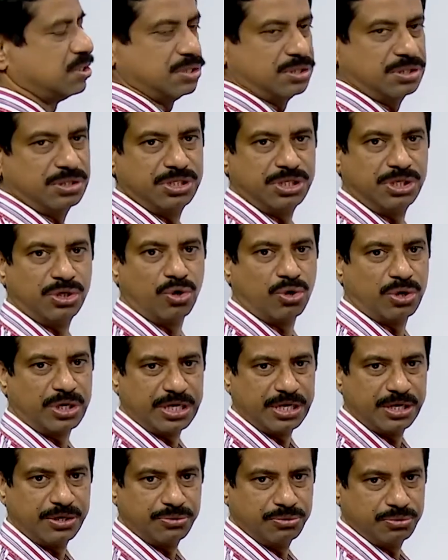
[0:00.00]
0
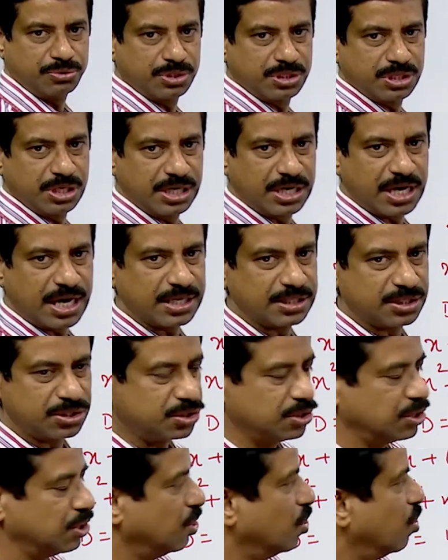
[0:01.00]
real roots. It has
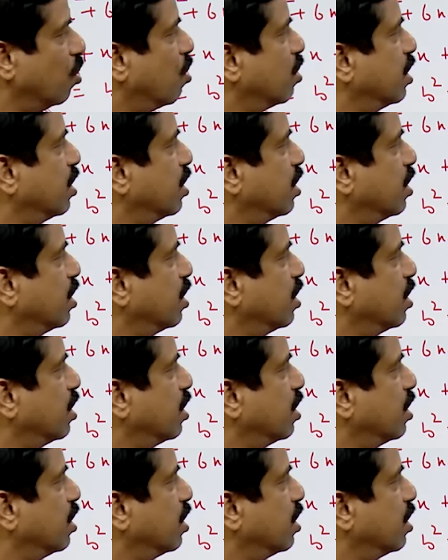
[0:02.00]
no